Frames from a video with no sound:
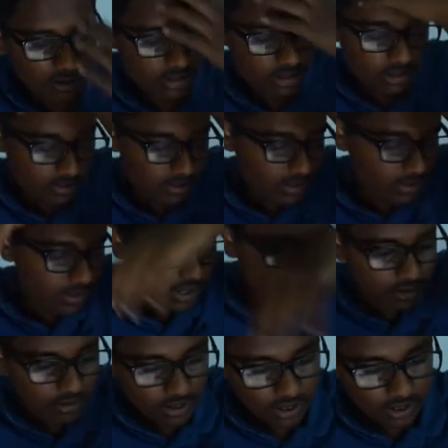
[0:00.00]
So once we get
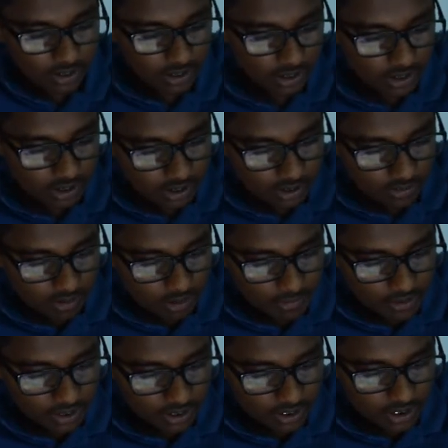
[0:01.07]
to that
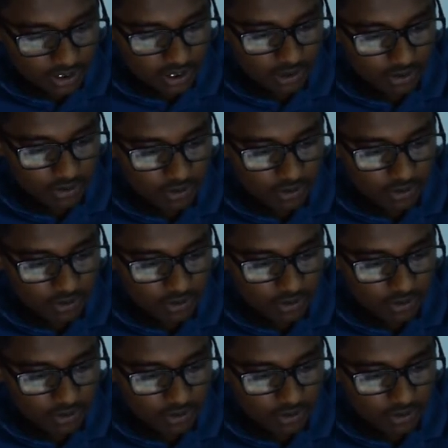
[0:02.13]
website, just click on